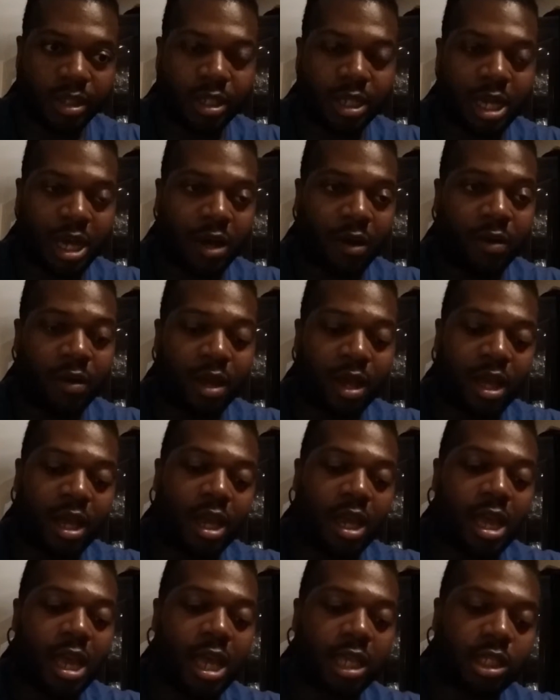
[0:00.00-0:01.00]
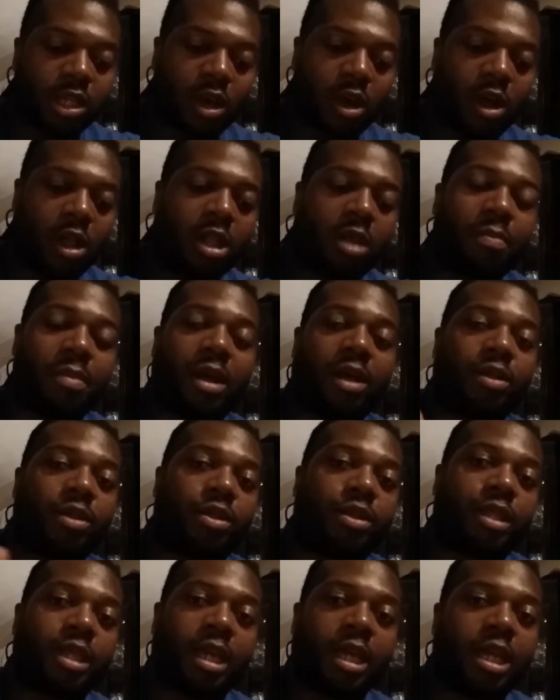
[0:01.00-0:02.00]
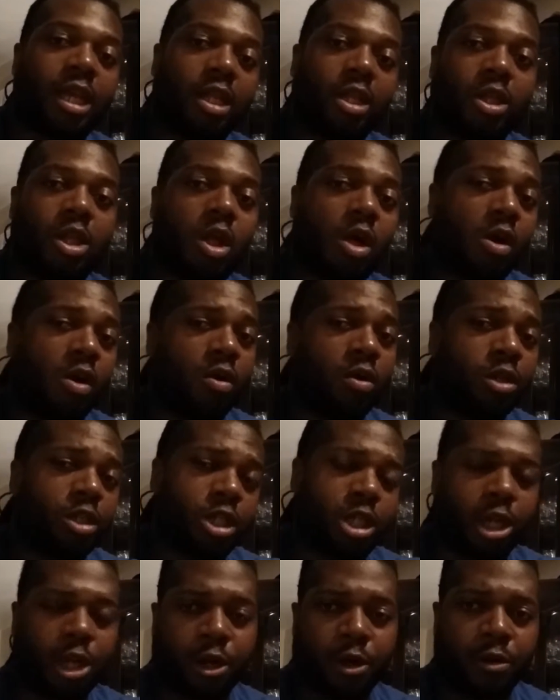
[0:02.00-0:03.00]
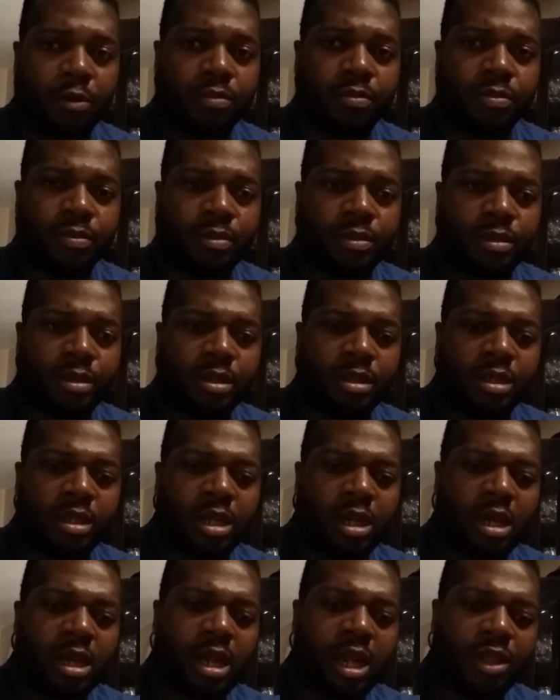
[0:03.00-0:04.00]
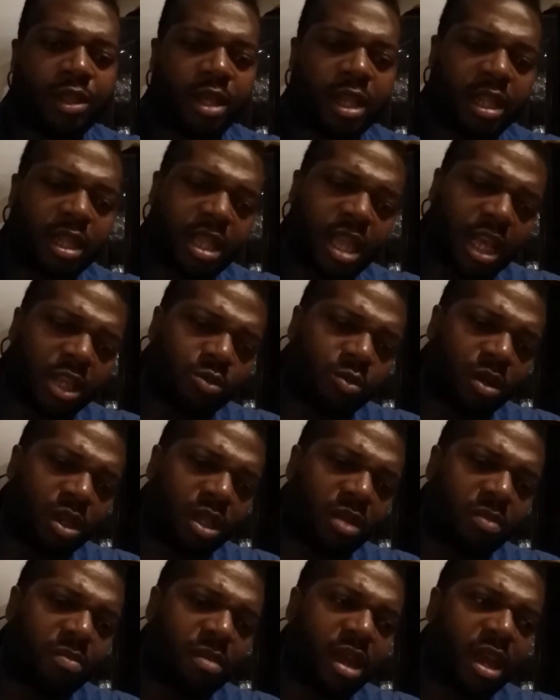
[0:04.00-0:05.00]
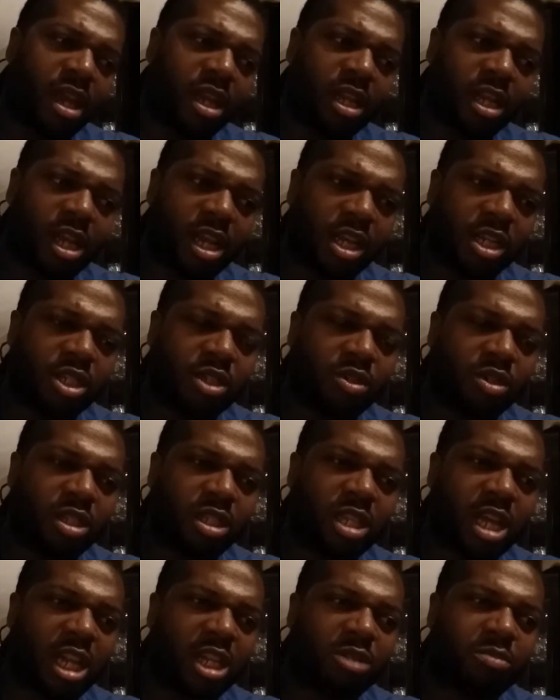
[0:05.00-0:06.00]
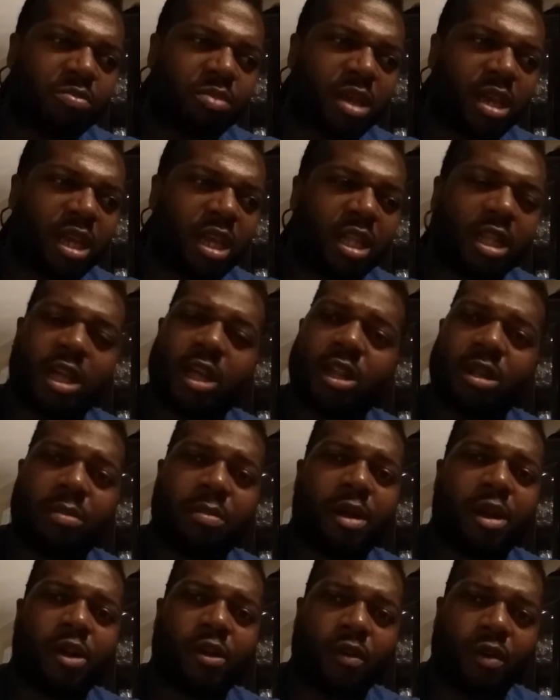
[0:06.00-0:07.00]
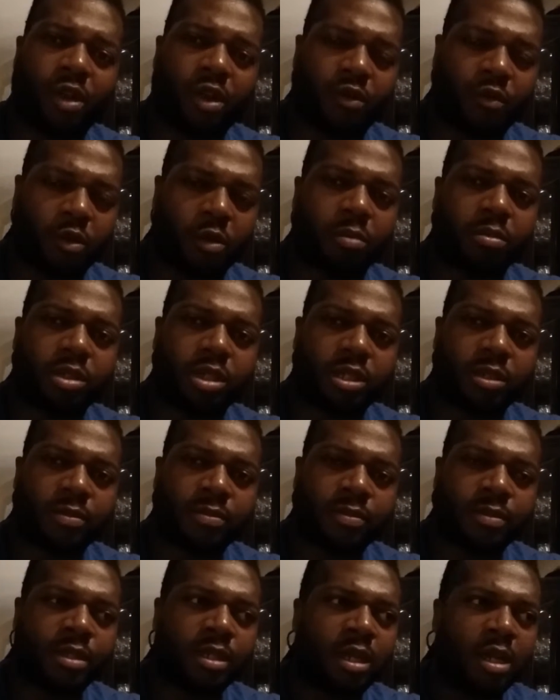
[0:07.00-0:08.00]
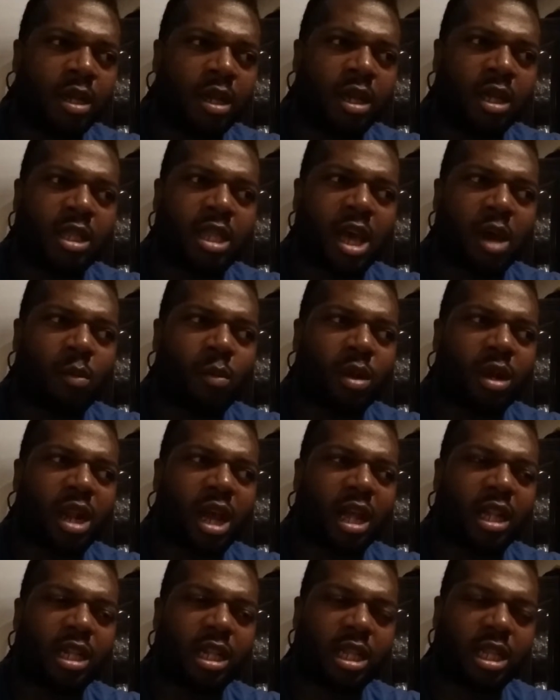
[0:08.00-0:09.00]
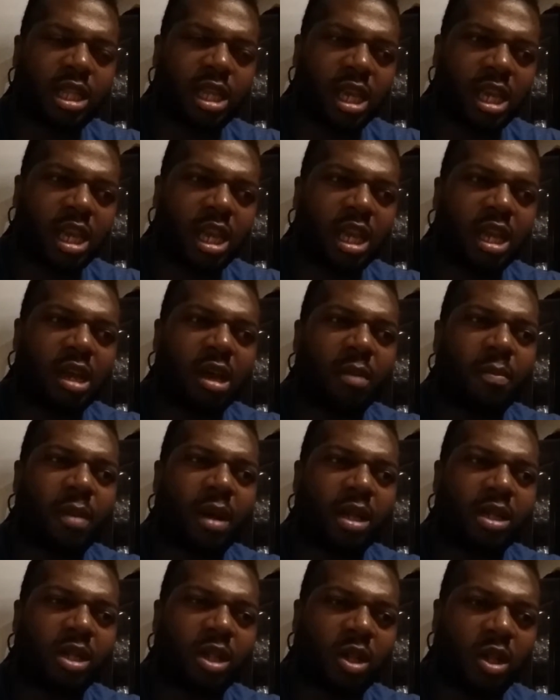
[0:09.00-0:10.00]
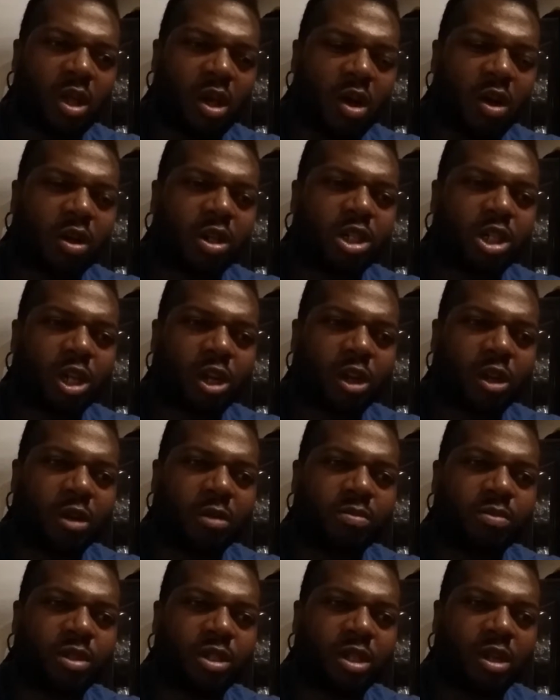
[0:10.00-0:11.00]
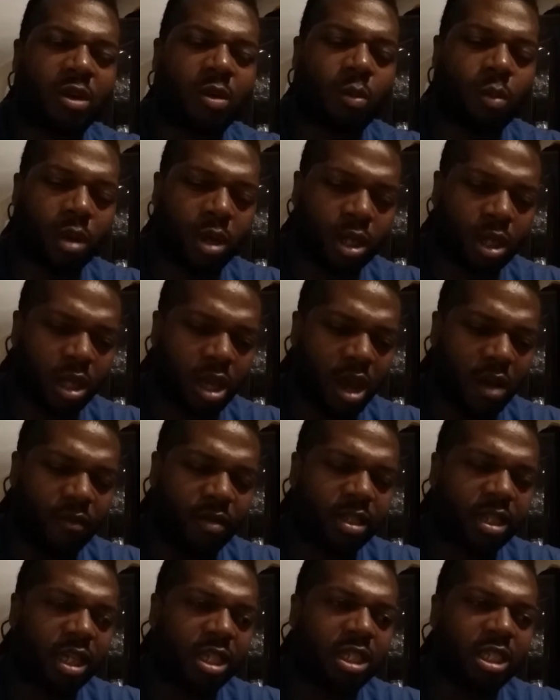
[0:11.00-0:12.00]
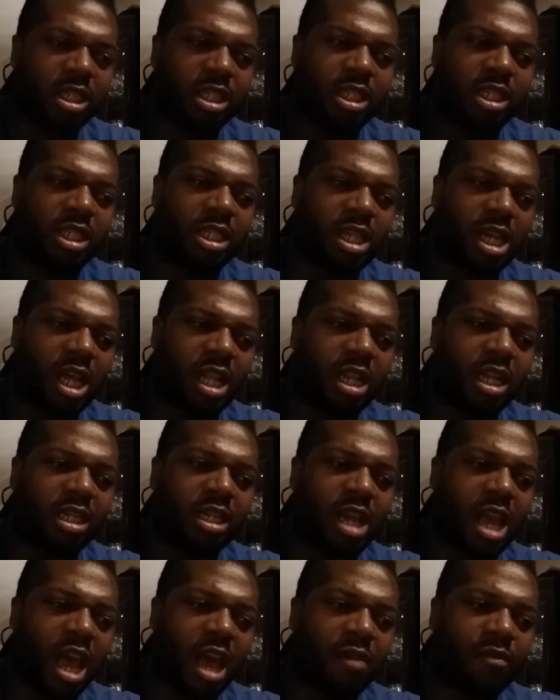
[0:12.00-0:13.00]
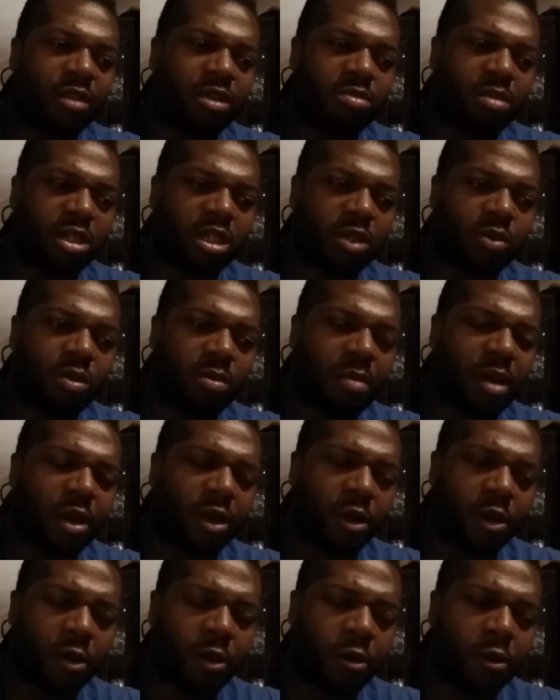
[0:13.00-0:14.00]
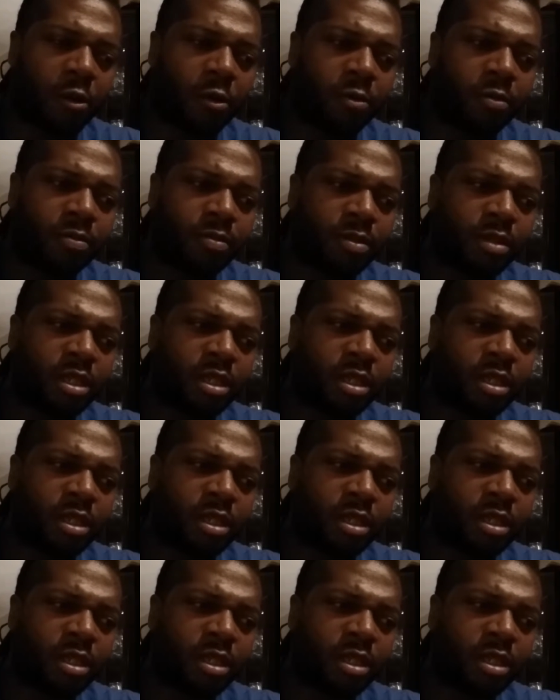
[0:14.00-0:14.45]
You know, it's all about thinking long term. And I think that's one of the main issues that is plaguing a lot of the minority groups that we're not thinking about the long term. You know, one of the conversations I like to have, especially with my girl,